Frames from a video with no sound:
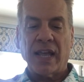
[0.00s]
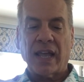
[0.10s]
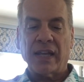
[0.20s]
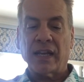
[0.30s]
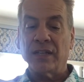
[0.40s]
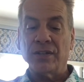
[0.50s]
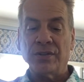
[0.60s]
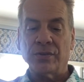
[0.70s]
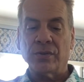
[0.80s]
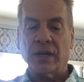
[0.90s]
and I
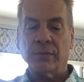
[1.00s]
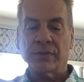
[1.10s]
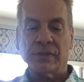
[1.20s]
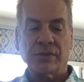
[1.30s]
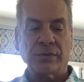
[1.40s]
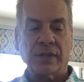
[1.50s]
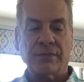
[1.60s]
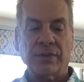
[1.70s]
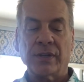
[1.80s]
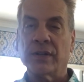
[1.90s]
knew I wasn't doing a
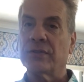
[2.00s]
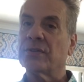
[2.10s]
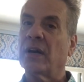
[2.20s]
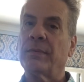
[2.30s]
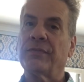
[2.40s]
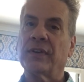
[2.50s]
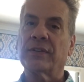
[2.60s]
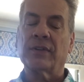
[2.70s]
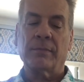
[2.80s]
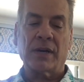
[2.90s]
very good job of
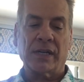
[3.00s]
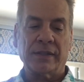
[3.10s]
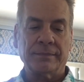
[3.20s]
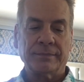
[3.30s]
fixing mine.